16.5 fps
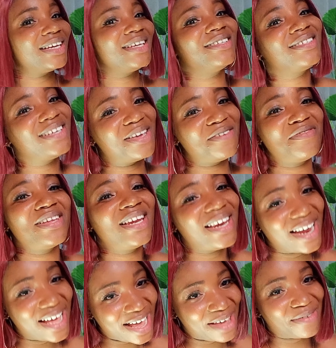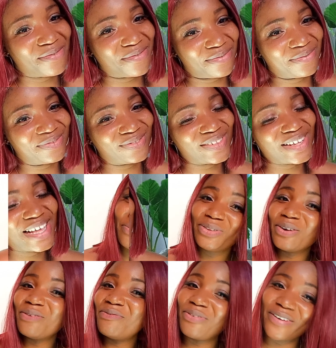it's giving life.
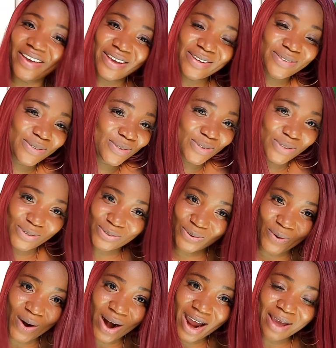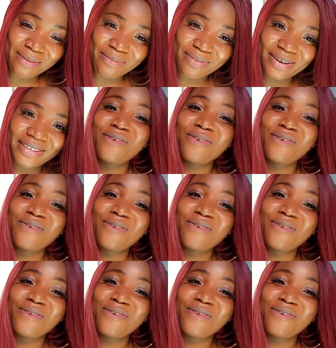Don't forget to subscribe.